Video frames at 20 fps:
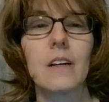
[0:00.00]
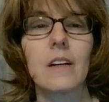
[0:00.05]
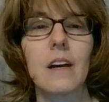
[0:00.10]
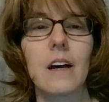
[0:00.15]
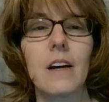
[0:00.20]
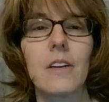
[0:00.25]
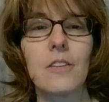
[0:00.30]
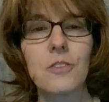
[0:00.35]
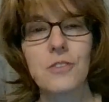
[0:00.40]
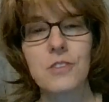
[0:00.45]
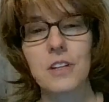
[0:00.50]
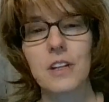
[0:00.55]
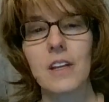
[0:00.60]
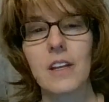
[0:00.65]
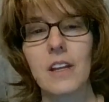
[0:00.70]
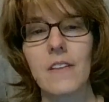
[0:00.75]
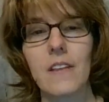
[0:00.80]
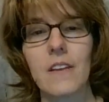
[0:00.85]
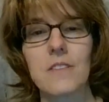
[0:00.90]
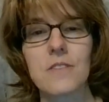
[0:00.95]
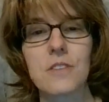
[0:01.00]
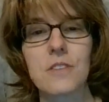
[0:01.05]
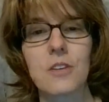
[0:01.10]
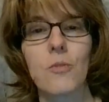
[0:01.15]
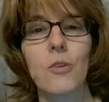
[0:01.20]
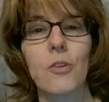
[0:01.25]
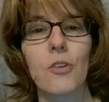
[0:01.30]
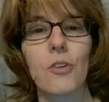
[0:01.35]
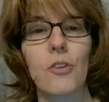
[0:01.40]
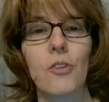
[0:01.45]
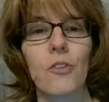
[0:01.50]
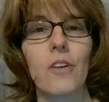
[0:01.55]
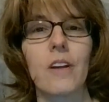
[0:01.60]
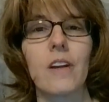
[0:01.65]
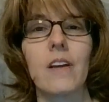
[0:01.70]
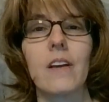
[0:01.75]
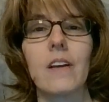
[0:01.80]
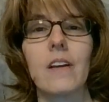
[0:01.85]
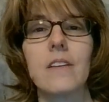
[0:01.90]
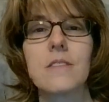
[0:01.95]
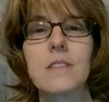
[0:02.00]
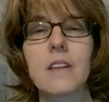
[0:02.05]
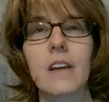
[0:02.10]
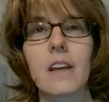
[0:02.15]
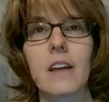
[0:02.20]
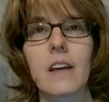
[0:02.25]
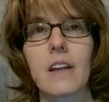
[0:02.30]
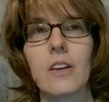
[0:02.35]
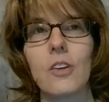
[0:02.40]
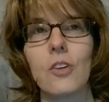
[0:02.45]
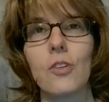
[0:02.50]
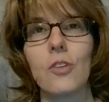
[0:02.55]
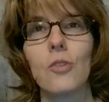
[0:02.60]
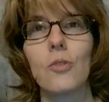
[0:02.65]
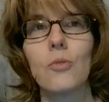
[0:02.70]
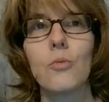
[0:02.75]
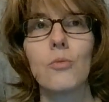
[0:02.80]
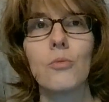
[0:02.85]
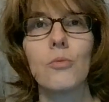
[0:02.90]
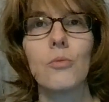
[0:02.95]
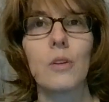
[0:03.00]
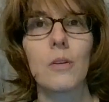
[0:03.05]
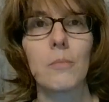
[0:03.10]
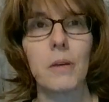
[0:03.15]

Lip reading: understanding that a 0 degree is like a new